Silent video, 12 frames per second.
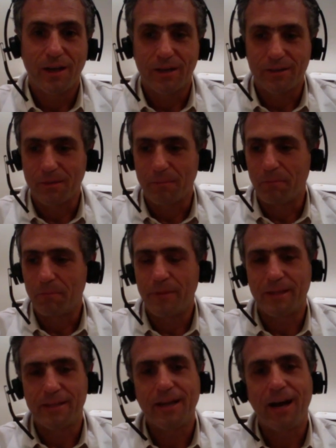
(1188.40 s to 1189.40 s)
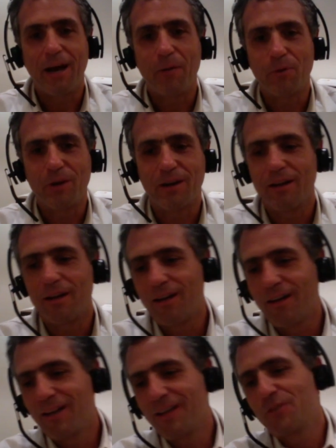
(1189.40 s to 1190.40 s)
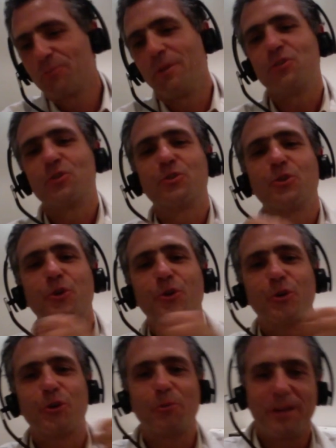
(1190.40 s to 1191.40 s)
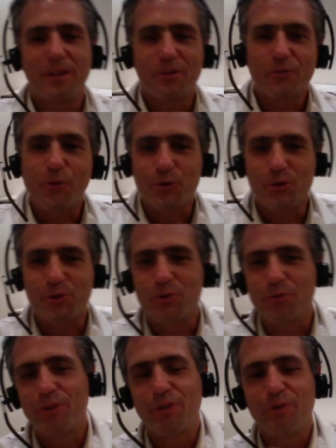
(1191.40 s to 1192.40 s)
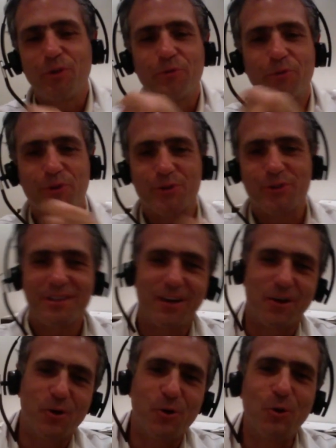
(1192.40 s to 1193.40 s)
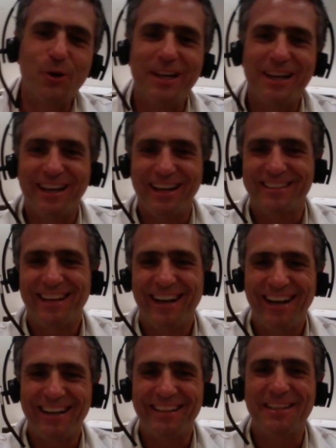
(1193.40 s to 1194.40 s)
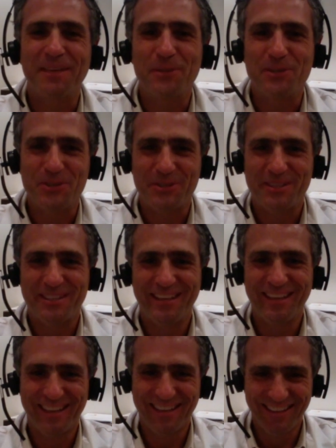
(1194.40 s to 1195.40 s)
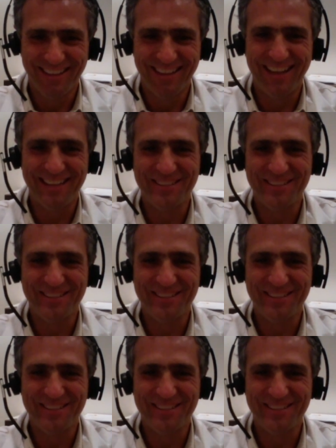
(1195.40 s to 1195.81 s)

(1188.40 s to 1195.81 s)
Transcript: at the time. We are being stirred by the forces of the universe and cooking at high temperatures. It